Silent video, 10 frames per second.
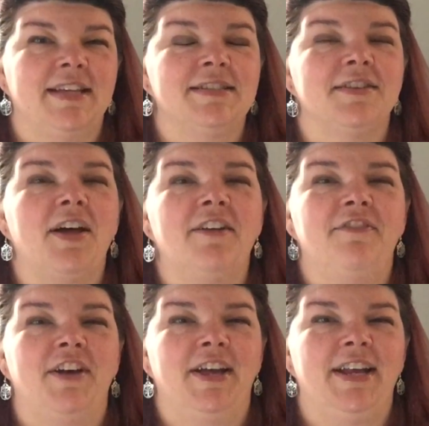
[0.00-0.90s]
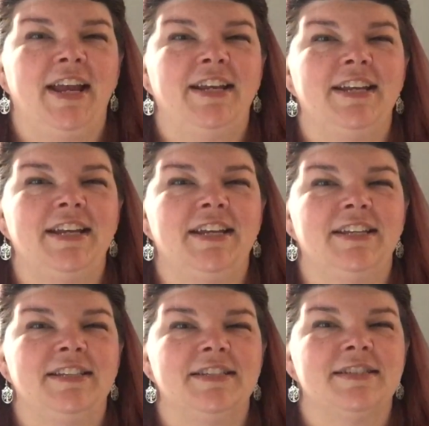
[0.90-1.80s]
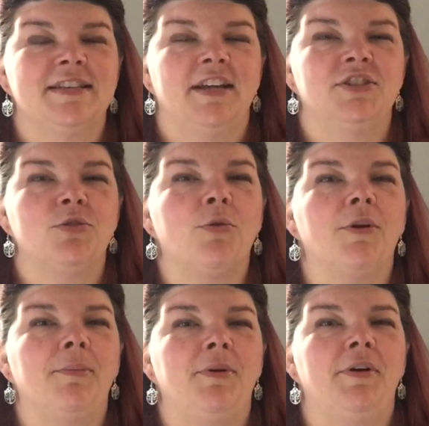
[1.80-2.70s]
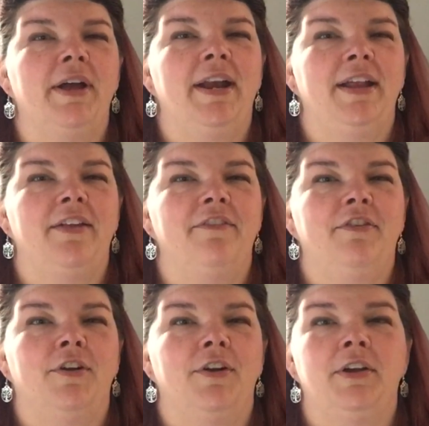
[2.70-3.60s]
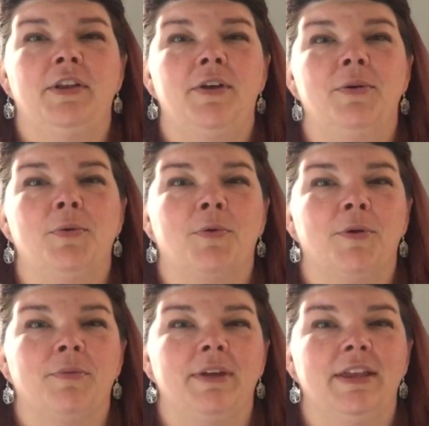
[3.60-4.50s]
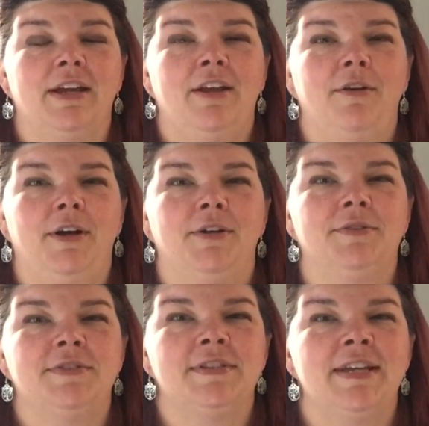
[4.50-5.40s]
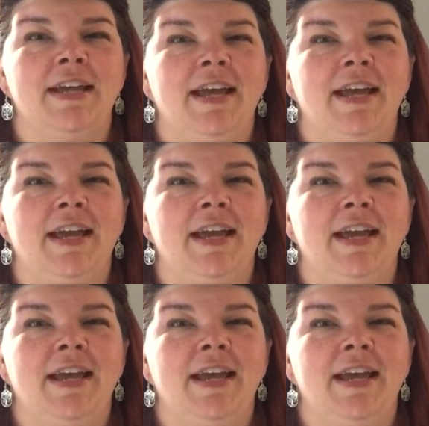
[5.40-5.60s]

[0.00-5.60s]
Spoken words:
That's a lot of fun. Andy is adorable, and I love her alone or with a co-host.